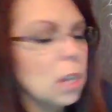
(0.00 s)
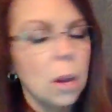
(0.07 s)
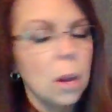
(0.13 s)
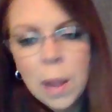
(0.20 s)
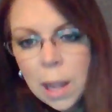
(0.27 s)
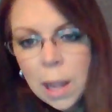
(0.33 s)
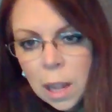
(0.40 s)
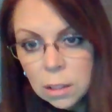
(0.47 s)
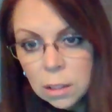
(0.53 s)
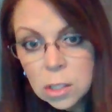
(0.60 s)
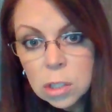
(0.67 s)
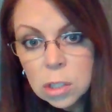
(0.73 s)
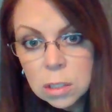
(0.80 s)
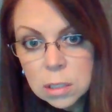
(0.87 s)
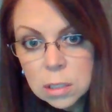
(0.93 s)
So
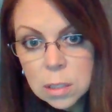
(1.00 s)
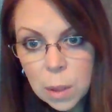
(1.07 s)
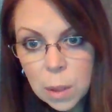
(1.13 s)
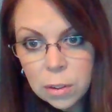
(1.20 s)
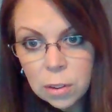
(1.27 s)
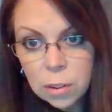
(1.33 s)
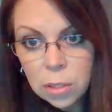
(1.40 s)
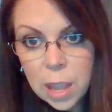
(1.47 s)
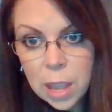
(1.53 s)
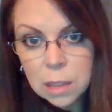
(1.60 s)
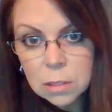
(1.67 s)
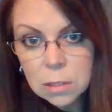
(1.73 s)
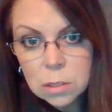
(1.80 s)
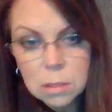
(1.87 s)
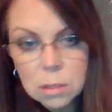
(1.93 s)
let's look at some other
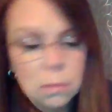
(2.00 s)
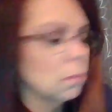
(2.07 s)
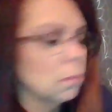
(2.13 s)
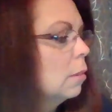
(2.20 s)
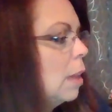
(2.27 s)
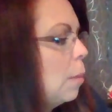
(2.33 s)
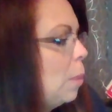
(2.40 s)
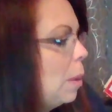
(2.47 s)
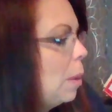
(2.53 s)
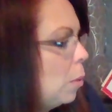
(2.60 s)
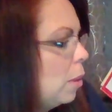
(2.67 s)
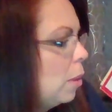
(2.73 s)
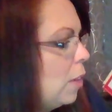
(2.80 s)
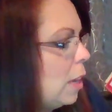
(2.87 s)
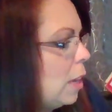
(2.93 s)
things that
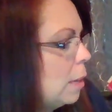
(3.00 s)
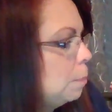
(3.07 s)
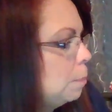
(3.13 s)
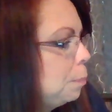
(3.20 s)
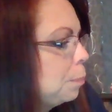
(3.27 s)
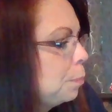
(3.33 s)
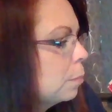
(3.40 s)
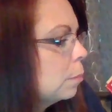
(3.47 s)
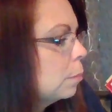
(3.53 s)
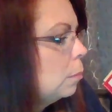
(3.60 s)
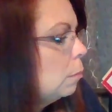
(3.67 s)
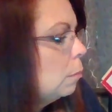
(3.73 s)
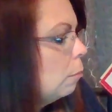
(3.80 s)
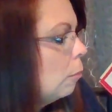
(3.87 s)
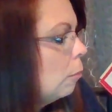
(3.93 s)
people have eaten.
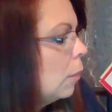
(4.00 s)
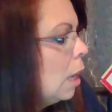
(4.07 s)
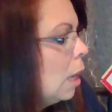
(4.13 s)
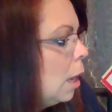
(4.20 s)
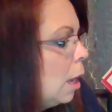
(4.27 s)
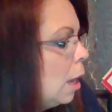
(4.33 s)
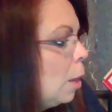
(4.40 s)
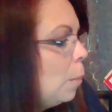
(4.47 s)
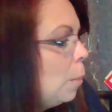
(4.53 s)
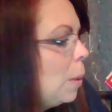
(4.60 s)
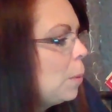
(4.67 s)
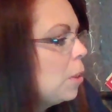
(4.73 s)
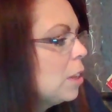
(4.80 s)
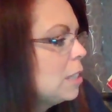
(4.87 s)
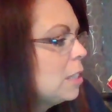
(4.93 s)

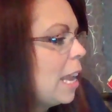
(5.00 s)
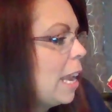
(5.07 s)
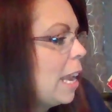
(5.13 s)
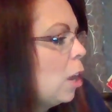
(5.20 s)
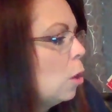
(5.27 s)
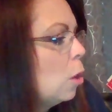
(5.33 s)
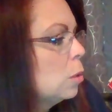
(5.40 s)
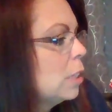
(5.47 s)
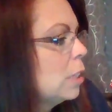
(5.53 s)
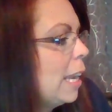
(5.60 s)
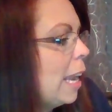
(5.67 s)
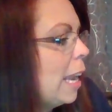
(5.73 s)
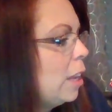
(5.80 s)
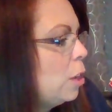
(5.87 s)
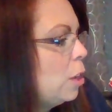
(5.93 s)
People, the saying goes,
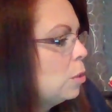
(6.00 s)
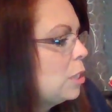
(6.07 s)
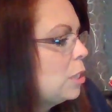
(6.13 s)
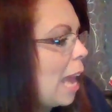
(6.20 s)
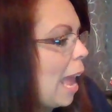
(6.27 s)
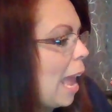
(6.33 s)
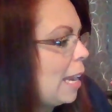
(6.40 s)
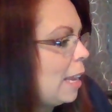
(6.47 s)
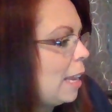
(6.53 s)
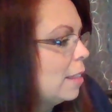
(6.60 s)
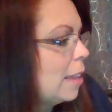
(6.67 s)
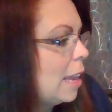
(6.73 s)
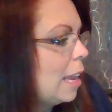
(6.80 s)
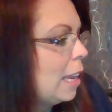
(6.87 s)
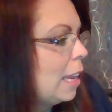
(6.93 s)
can get used to
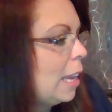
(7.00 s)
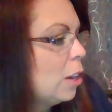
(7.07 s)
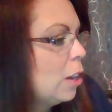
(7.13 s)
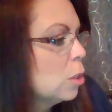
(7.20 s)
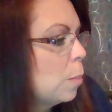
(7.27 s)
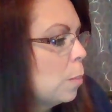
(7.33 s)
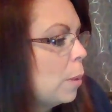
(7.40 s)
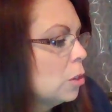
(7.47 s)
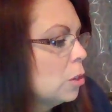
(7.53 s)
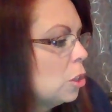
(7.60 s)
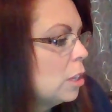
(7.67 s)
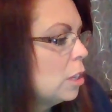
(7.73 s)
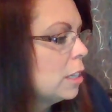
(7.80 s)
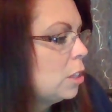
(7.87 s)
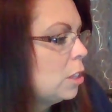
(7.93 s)
anything. Here's a
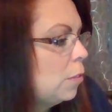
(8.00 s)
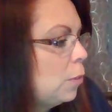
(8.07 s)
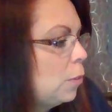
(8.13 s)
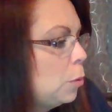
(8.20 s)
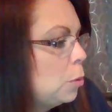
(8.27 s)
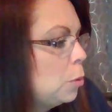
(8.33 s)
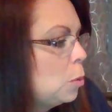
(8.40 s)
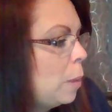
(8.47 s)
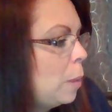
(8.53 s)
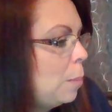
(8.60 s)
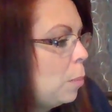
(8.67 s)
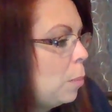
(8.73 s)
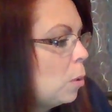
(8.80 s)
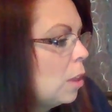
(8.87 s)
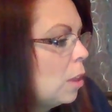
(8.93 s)
partial list of foods
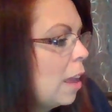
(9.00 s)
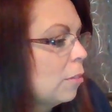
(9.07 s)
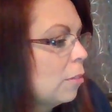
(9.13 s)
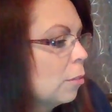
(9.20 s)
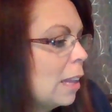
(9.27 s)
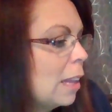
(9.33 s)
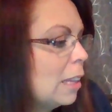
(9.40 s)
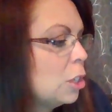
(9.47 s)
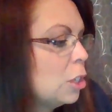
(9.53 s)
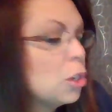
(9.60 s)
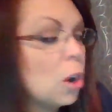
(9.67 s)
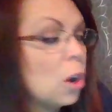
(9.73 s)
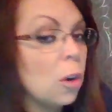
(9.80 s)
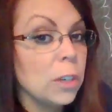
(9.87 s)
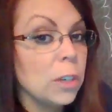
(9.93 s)
people have
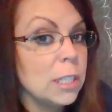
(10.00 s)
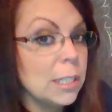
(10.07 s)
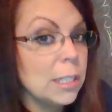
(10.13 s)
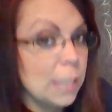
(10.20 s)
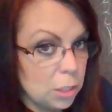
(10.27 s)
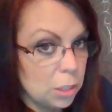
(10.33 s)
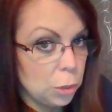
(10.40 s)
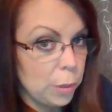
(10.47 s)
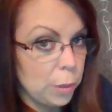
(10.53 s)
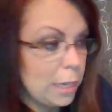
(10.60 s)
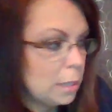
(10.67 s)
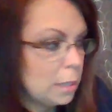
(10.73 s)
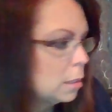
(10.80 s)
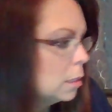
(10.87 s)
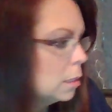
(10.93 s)
relished over
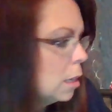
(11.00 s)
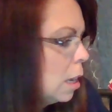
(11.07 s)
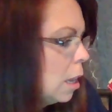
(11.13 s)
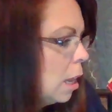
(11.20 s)
centuries.